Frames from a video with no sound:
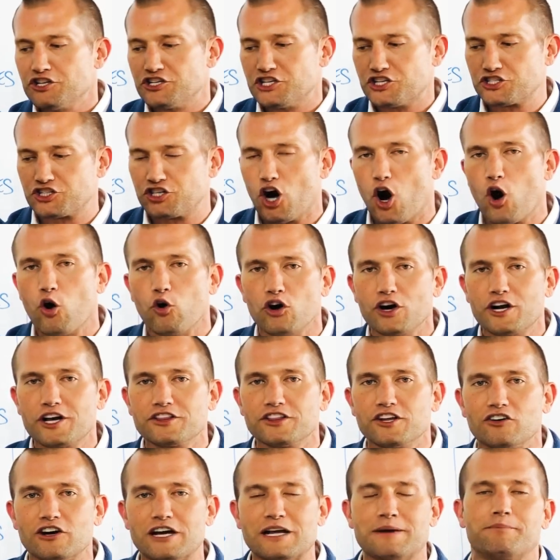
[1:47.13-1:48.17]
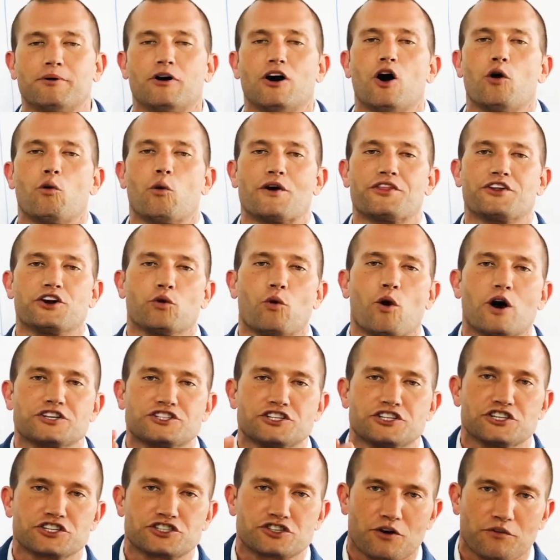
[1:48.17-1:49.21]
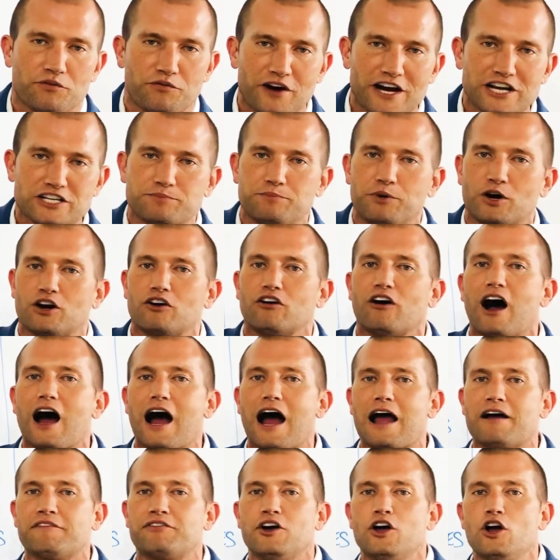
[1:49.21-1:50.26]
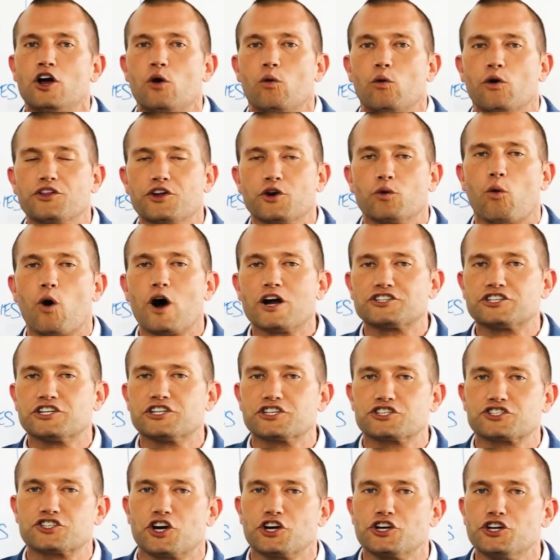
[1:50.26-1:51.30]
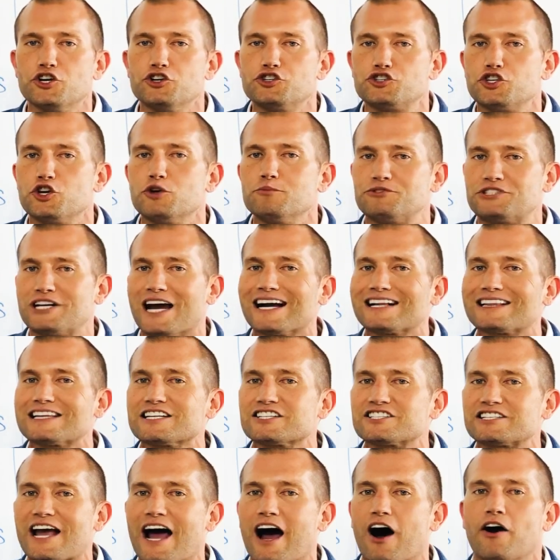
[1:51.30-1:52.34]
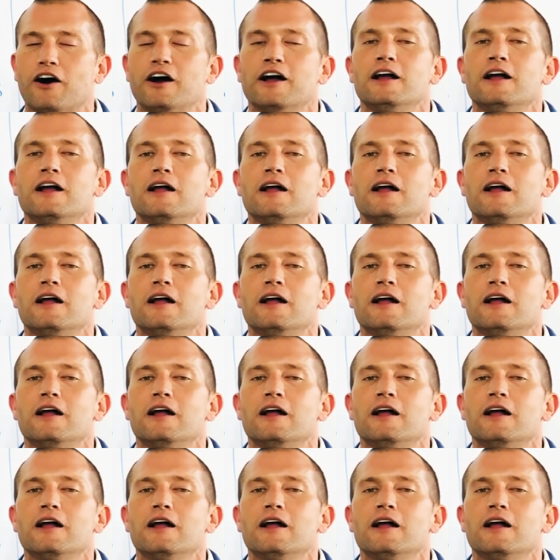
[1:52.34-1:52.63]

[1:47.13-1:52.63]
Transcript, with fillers: Just go look in the link below, whether you're watching this on Facebook Live, whether you're watching this on YouTube. Check this out.